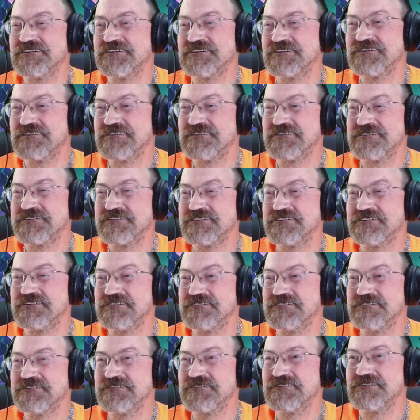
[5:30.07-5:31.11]

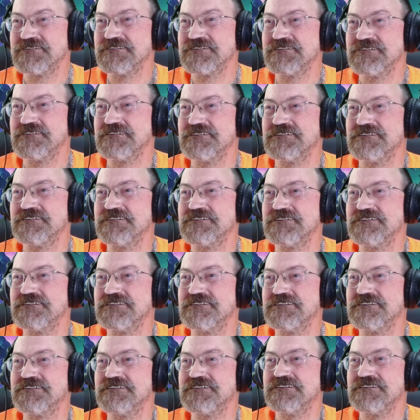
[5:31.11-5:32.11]
Nobody speaks.